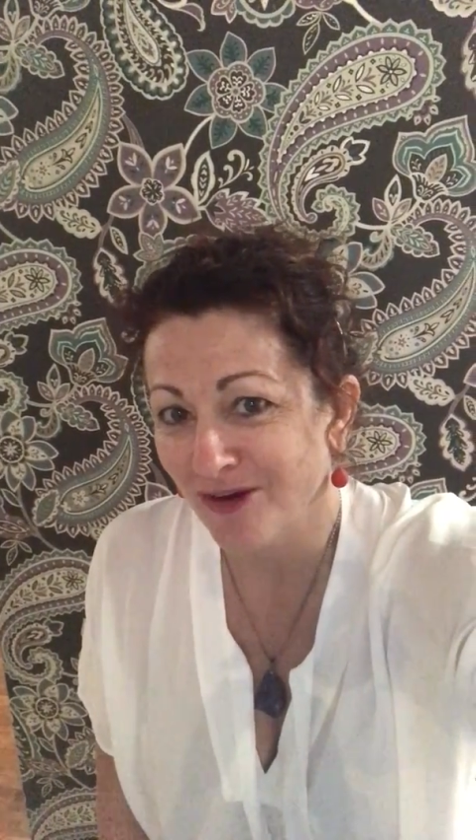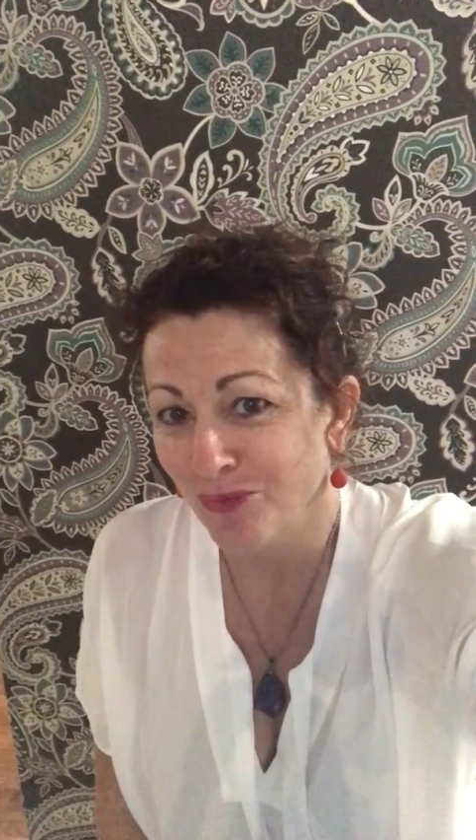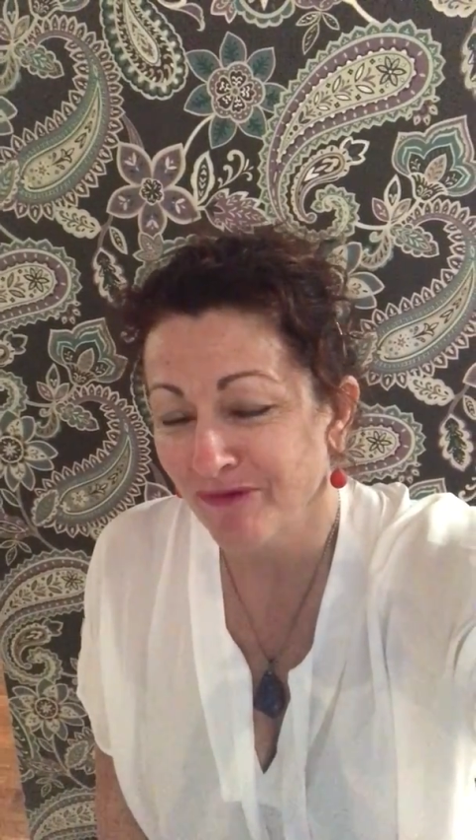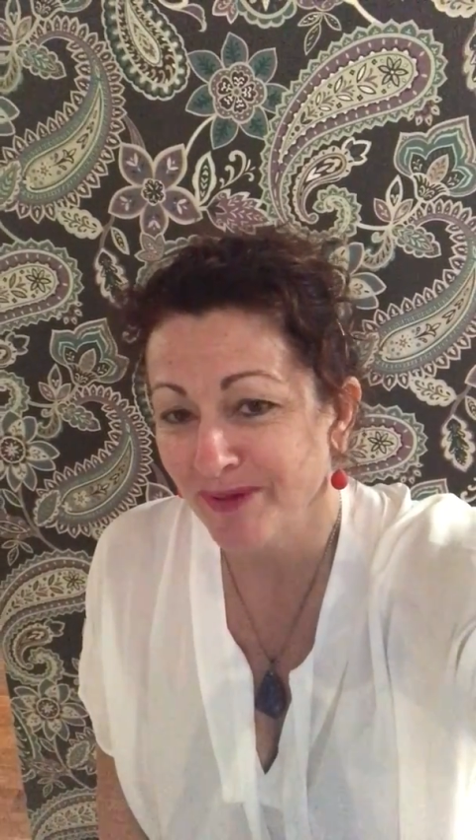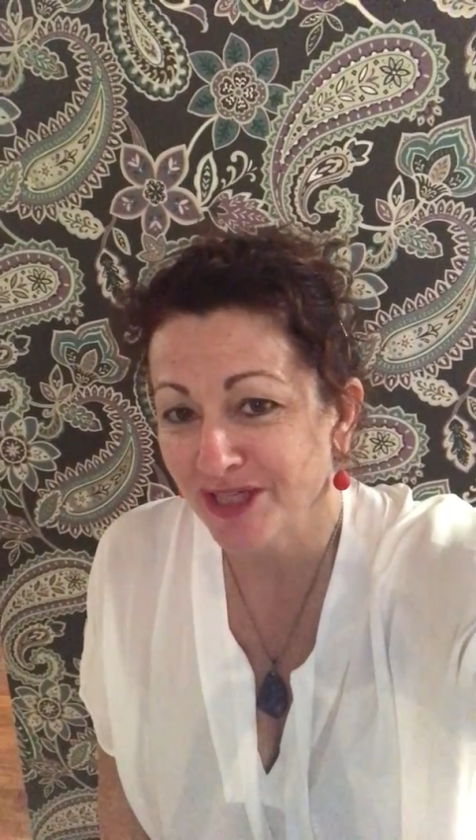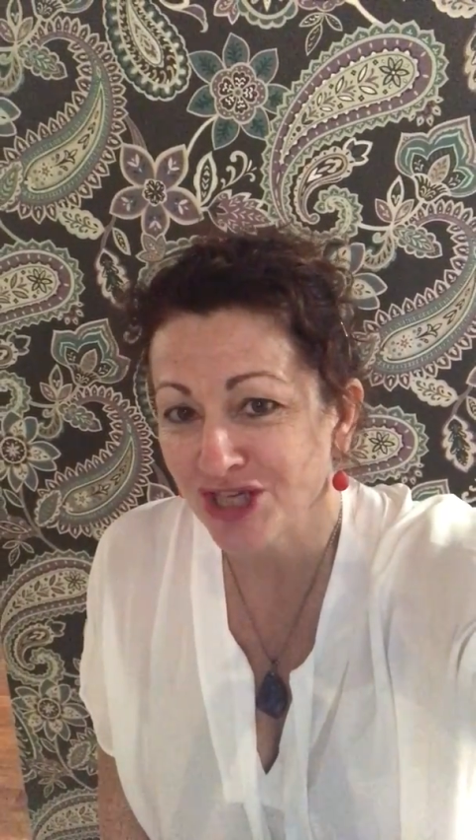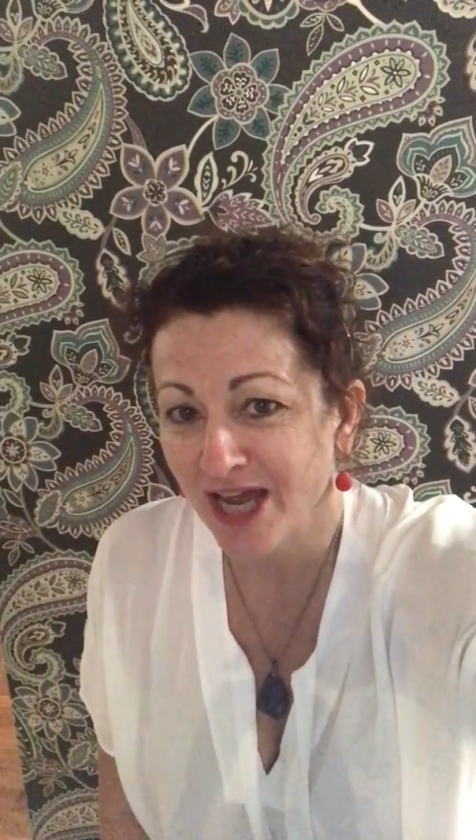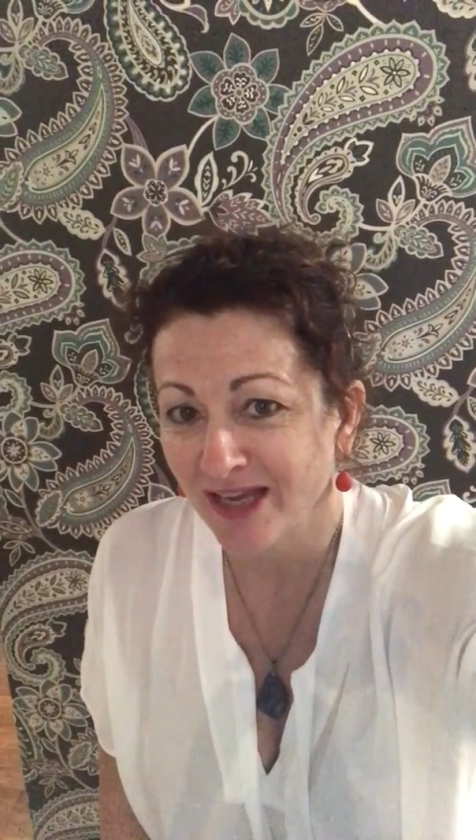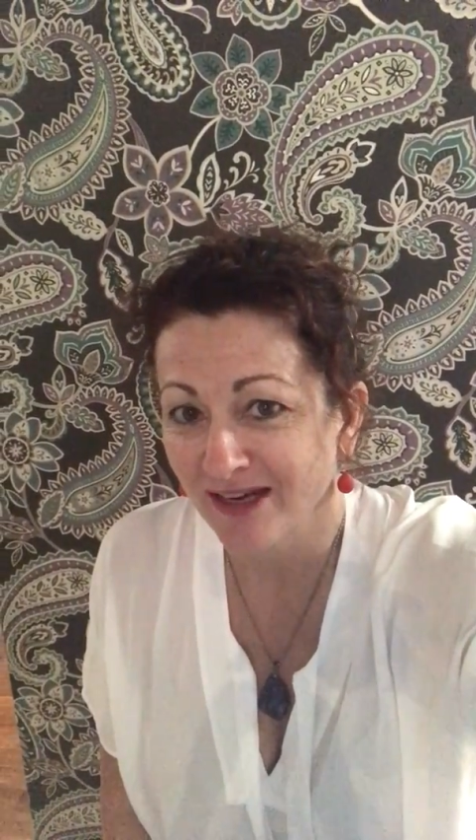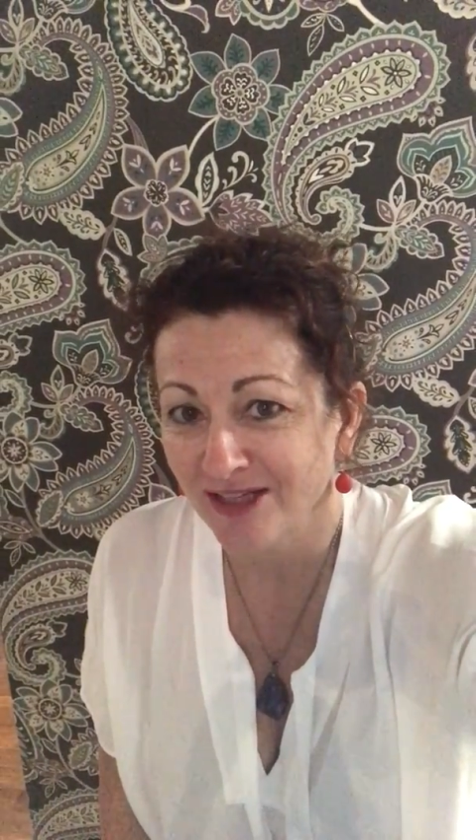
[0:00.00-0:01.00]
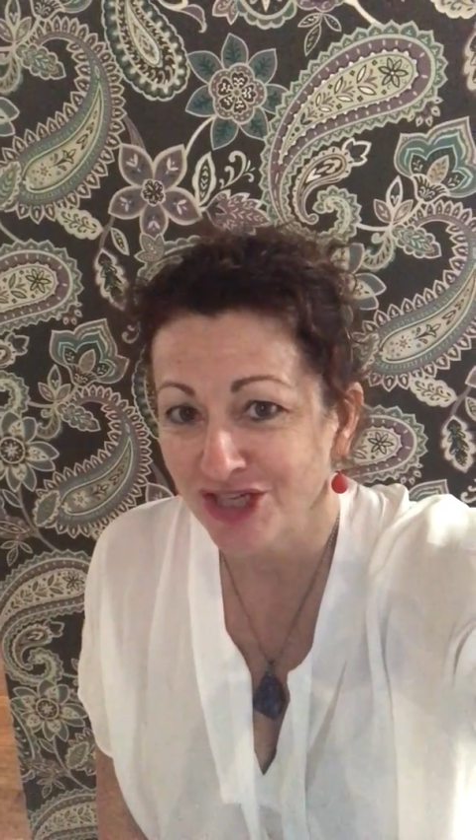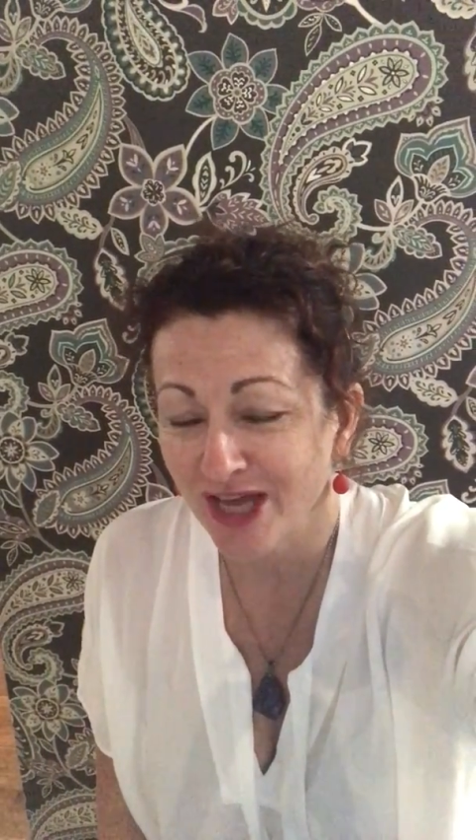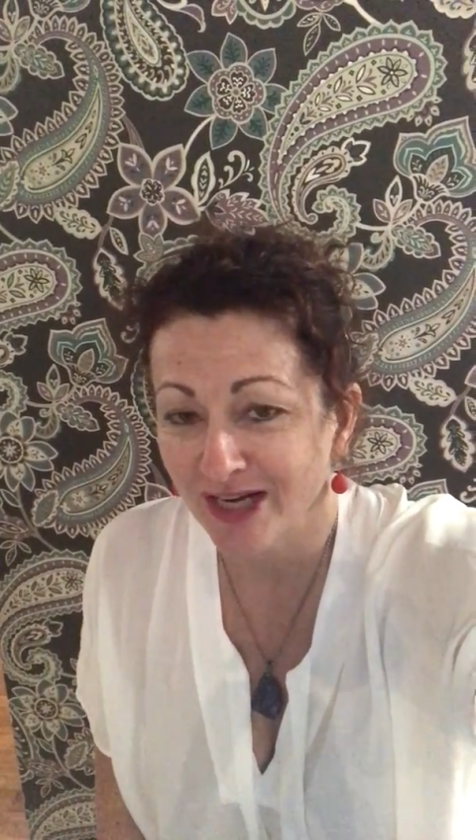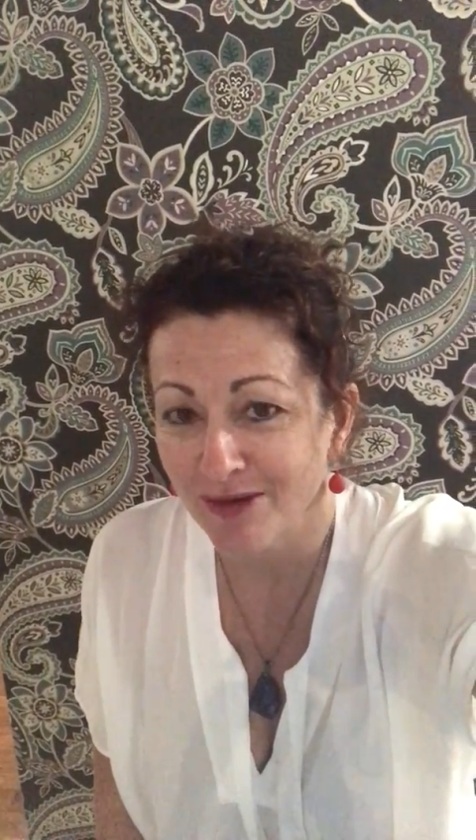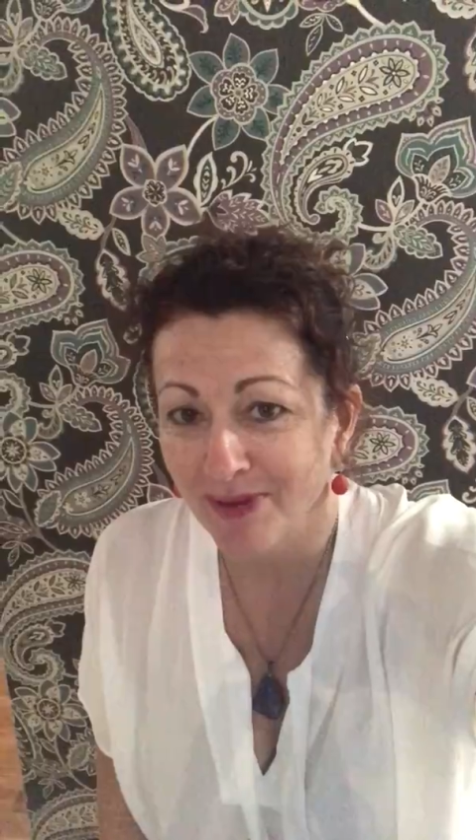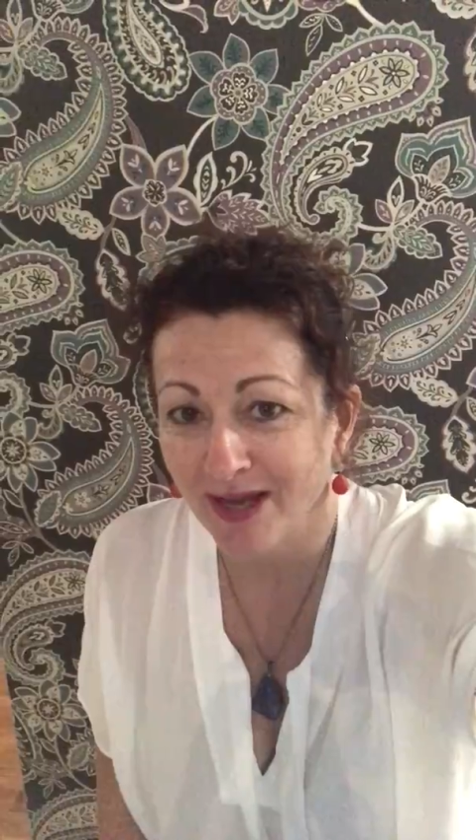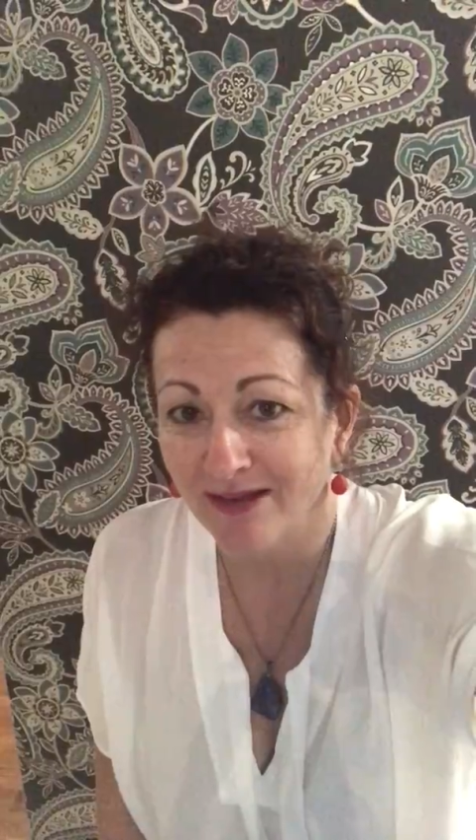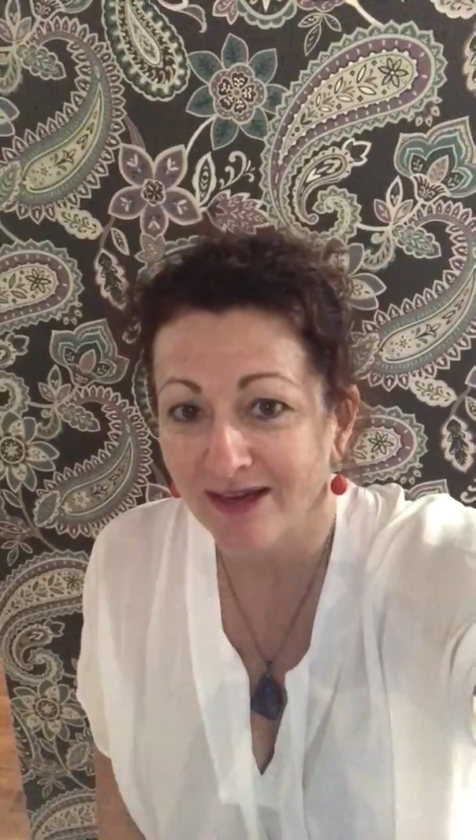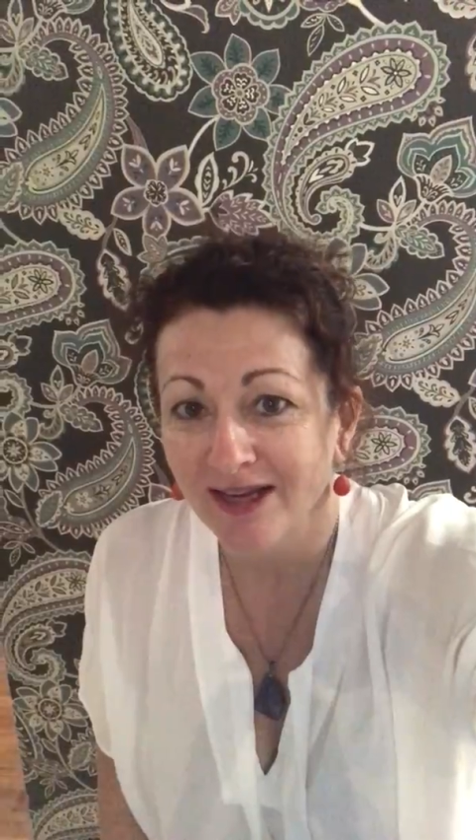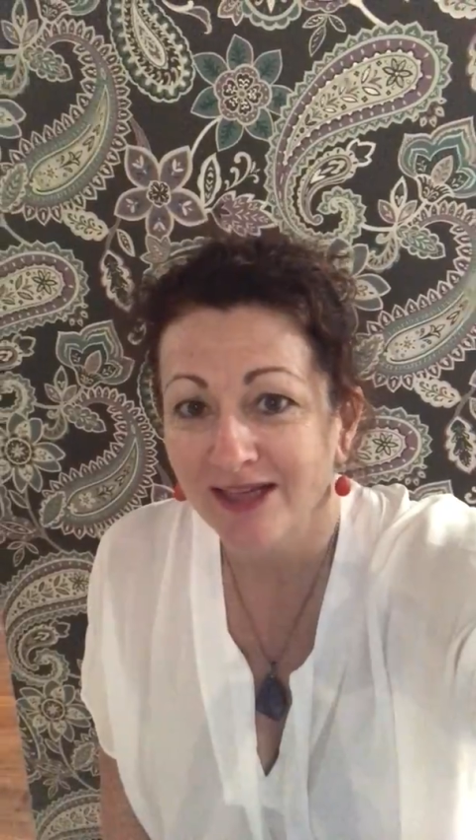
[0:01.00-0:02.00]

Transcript: and we've been chatting about